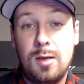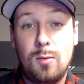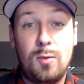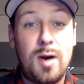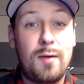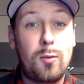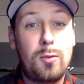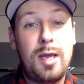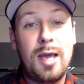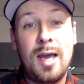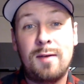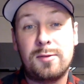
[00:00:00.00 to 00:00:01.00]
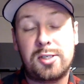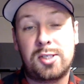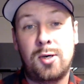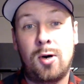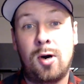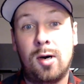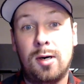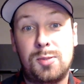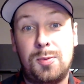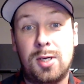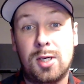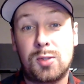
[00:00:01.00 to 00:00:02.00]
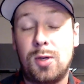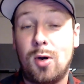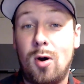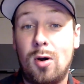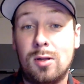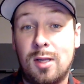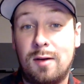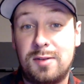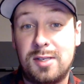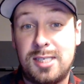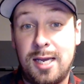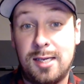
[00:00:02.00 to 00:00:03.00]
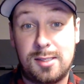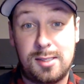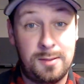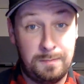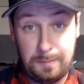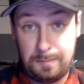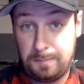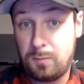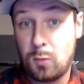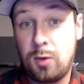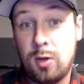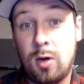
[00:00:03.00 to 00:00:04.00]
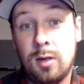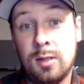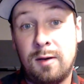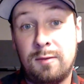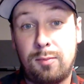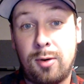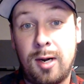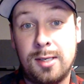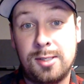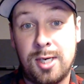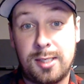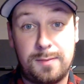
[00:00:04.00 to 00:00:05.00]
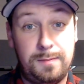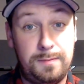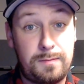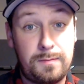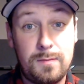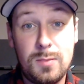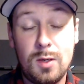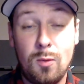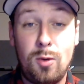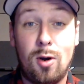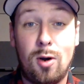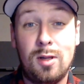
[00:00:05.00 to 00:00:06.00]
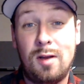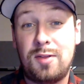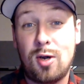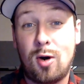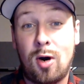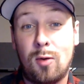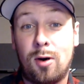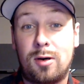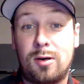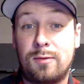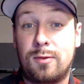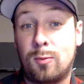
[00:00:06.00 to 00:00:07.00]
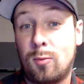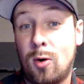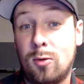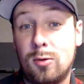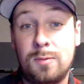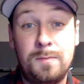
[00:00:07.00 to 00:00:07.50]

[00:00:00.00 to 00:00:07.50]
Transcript: Whenever we have a cigar, it's because we all love the taste, we all love the project, we all love the artwork of the roll,